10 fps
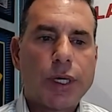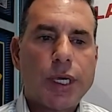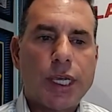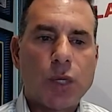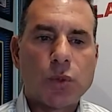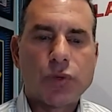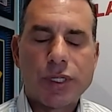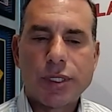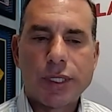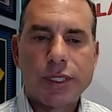He was
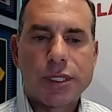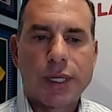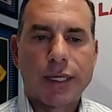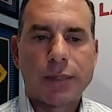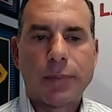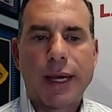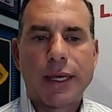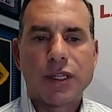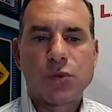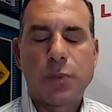recently selected by
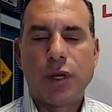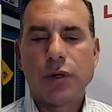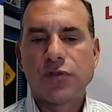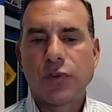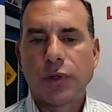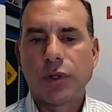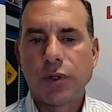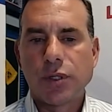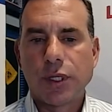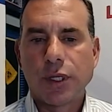his peers for
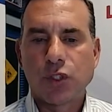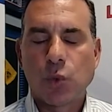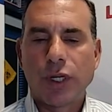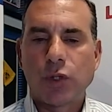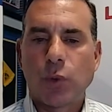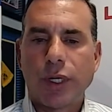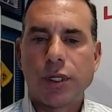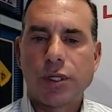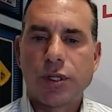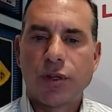inclusion in the 2020
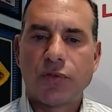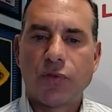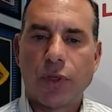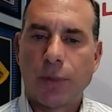edition of